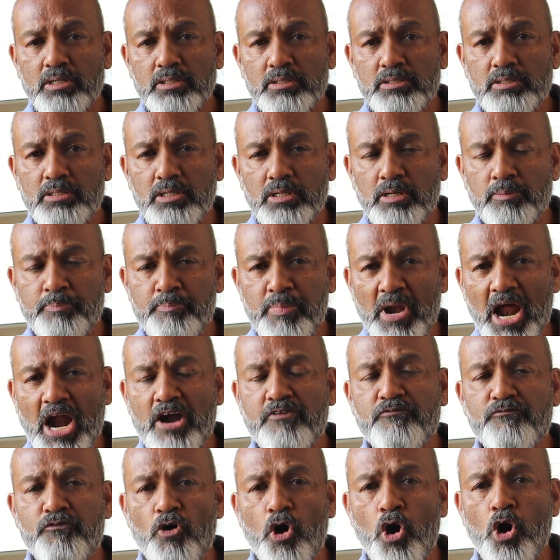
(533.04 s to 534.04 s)
the
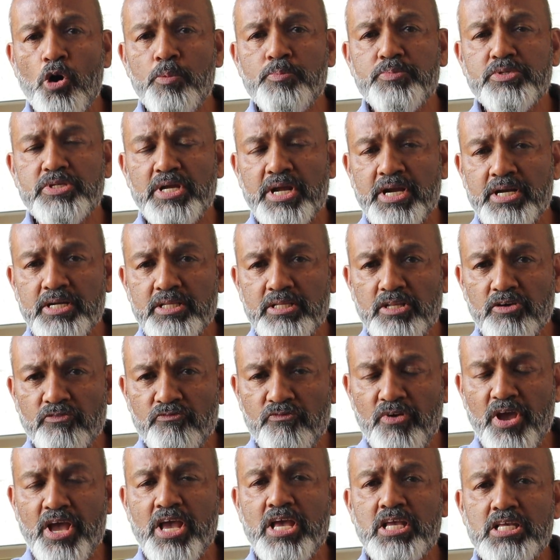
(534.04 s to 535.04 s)
platforms and the
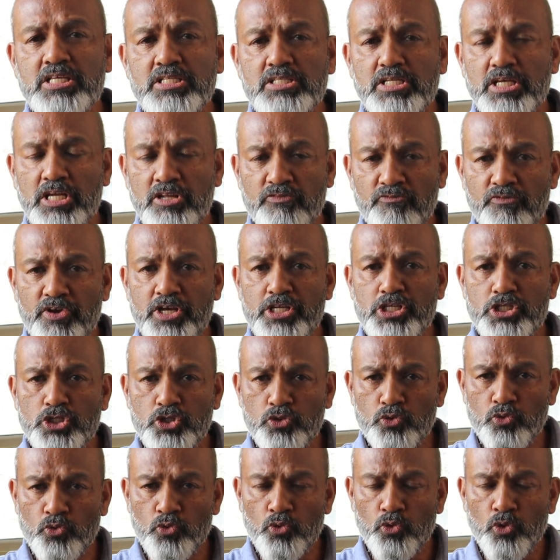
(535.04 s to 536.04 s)
ways in which
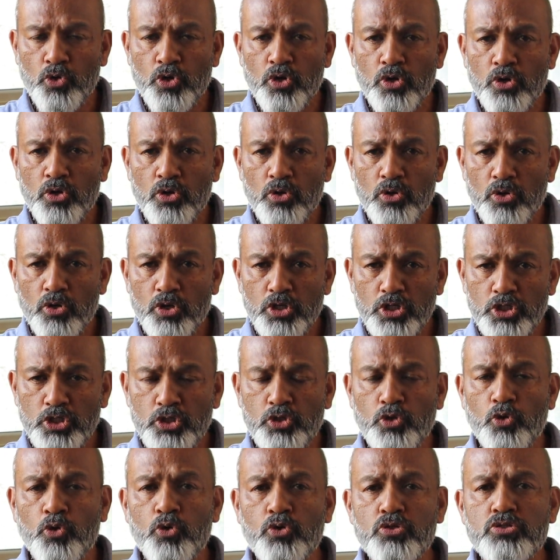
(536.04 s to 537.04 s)
you
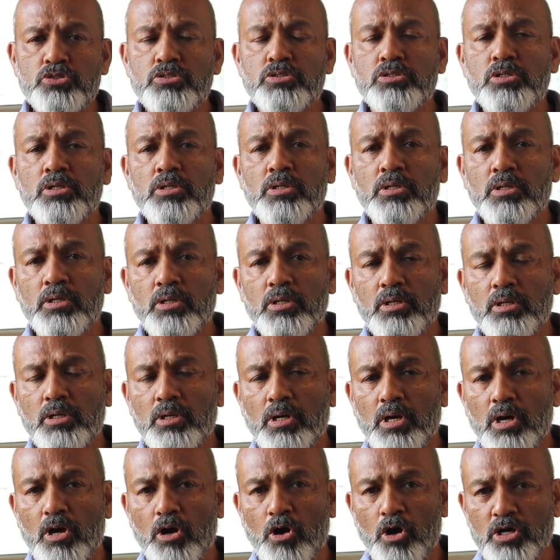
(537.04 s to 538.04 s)
use
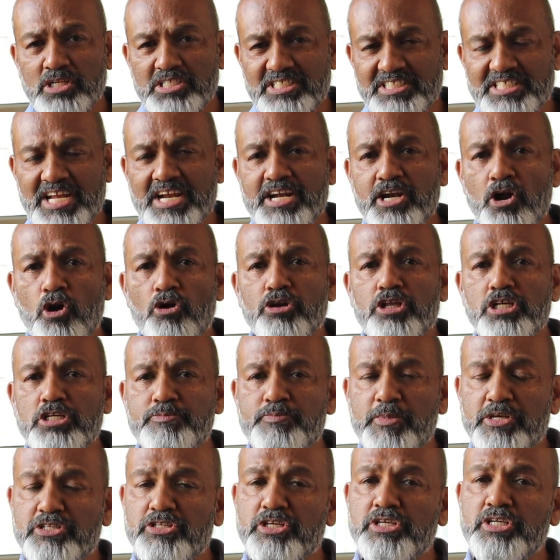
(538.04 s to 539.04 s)
or send out these
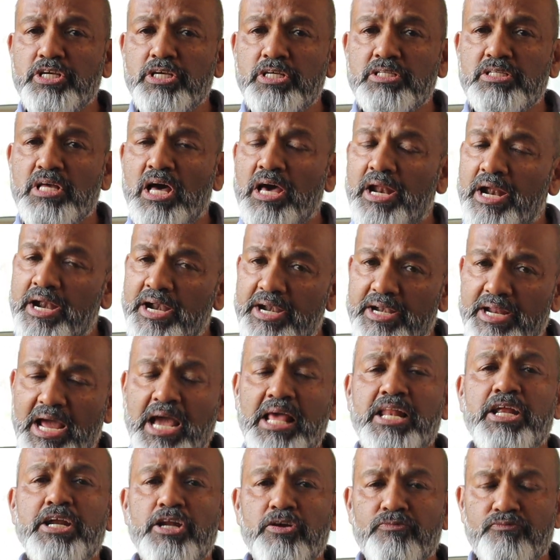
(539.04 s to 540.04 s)
messages are
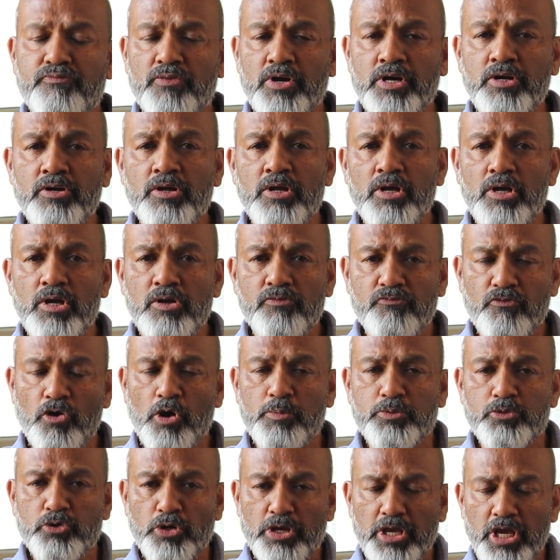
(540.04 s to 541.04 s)
entirely different
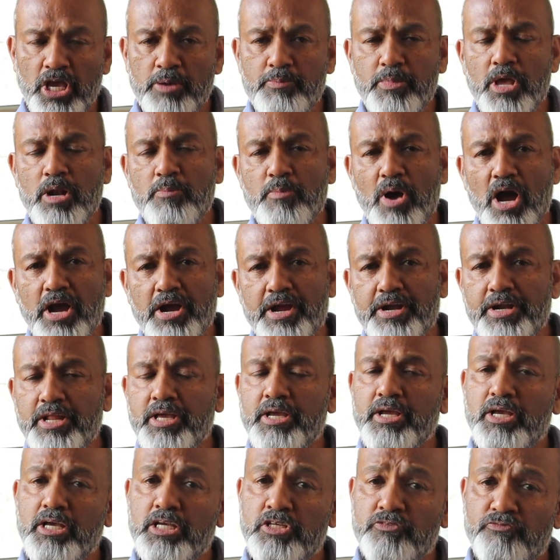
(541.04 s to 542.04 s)
from. So email
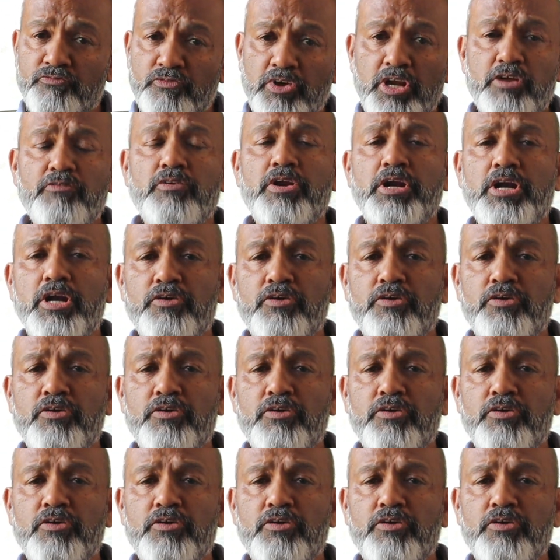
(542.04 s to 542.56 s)
marketing is very, very